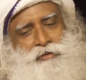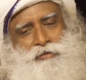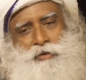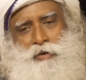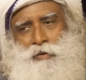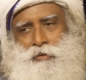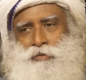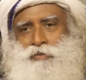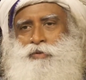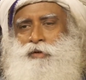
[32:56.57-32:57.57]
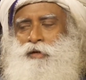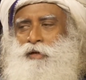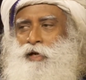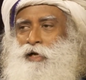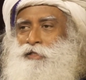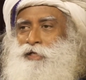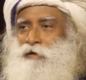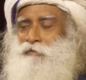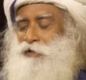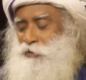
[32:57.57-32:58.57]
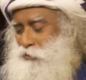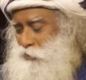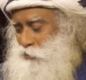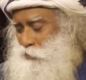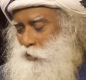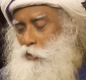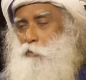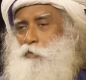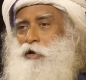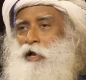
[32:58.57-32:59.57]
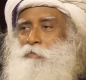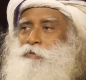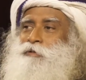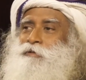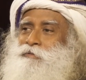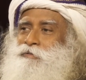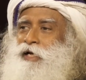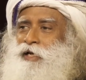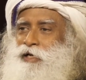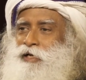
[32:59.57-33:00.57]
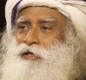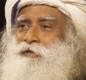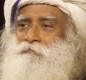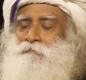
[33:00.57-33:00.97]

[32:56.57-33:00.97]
So, air travel is going to be opened up in India,